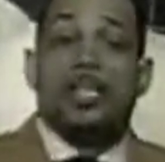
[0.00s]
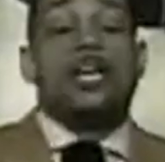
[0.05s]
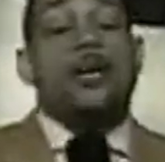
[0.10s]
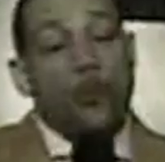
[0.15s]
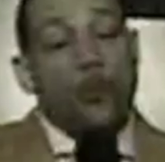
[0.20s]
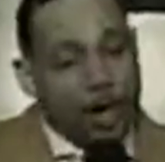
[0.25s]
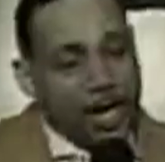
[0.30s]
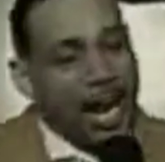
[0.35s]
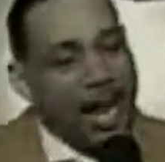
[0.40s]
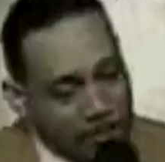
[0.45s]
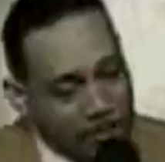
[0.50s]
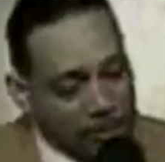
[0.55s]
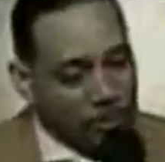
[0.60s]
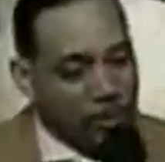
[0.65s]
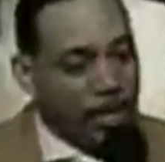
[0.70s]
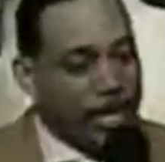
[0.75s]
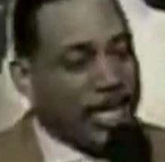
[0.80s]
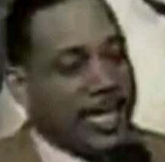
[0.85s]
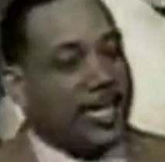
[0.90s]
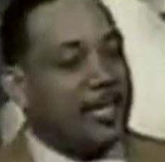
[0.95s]
than what I'm
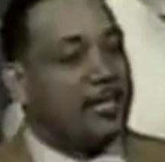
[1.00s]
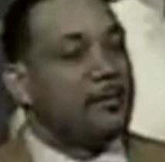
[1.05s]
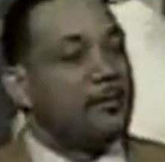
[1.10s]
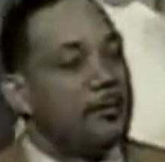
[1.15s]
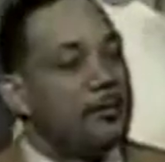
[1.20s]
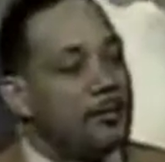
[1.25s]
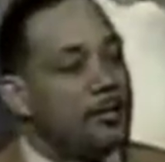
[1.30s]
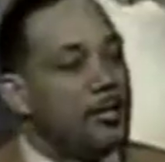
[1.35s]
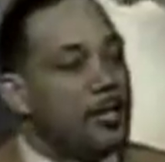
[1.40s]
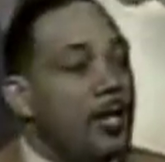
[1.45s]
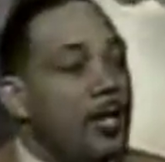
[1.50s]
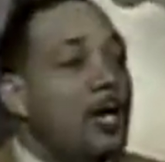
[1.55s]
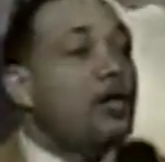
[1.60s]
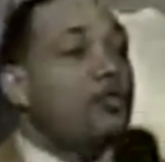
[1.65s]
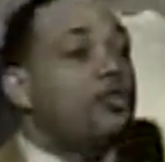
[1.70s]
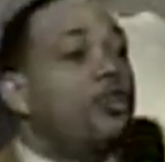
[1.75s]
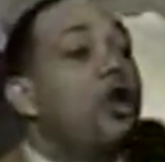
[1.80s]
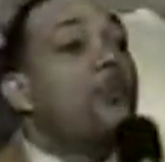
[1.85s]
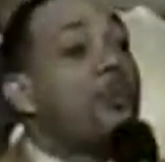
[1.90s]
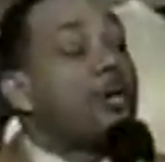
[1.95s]
saying.
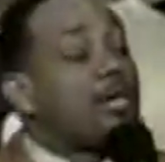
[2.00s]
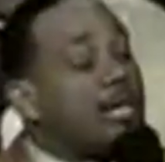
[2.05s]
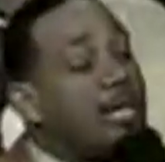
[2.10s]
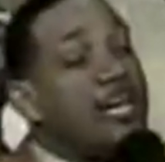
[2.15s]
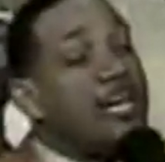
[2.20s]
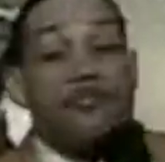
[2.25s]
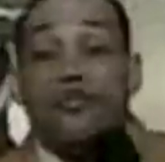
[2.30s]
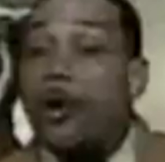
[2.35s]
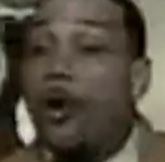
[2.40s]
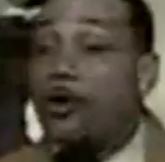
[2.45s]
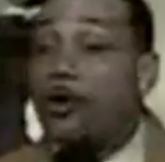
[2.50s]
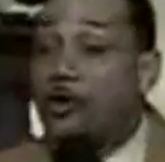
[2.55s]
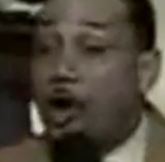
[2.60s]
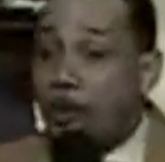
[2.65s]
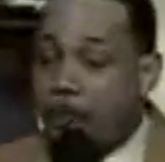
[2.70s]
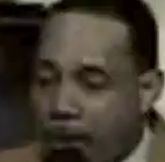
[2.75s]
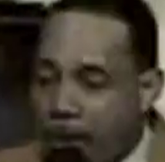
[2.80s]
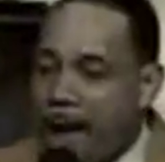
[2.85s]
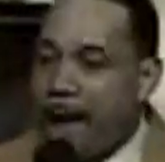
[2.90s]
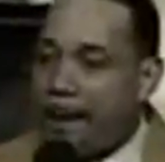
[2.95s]
You believe more in
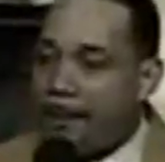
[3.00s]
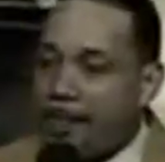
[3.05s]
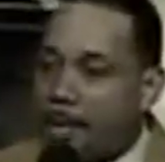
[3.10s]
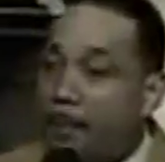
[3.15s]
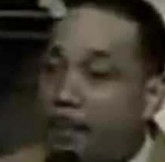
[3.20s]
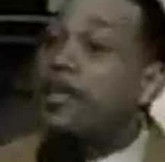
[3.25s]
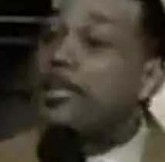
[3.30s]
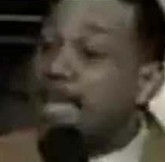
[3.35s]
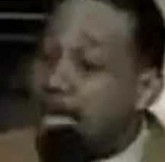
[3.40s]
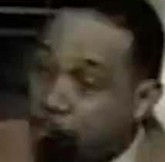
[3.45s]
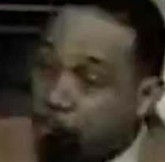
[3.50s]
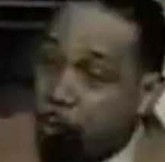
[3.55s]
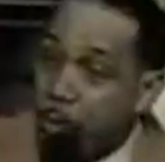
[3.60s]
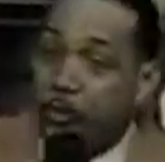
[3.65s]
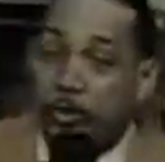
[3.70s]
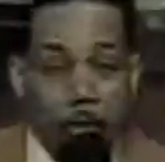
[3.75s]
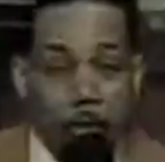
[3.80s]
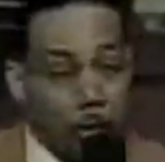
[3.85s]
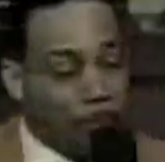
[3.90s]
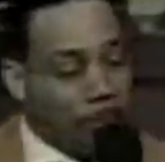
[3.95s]
your problem than
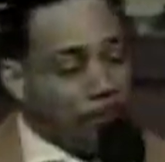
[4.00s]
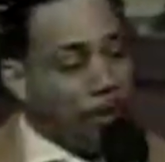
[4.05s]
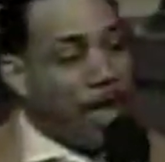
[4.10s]
you do the